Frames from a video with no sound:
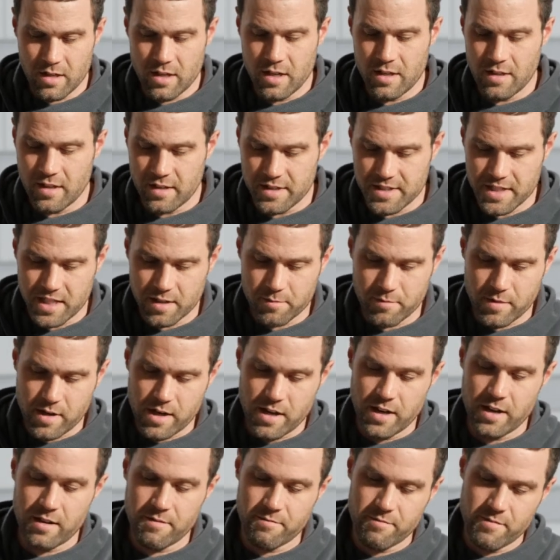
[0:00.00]
and then take
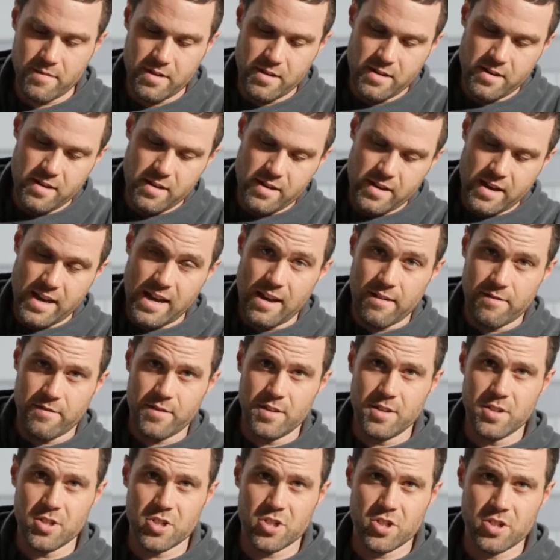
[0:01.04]
my 1/2
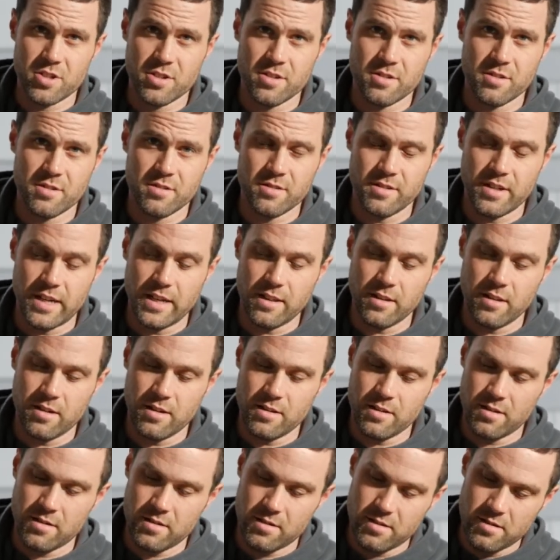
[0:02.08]
inch nylon
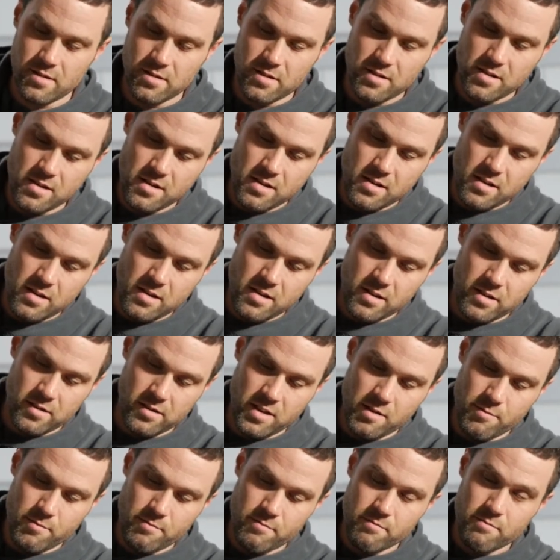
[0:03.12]
and
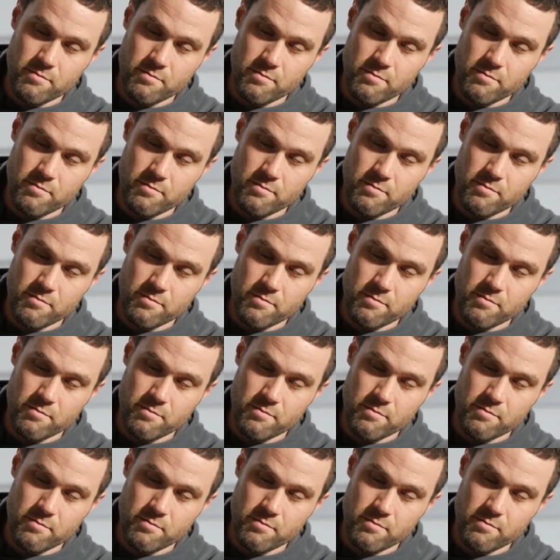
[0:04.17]
clip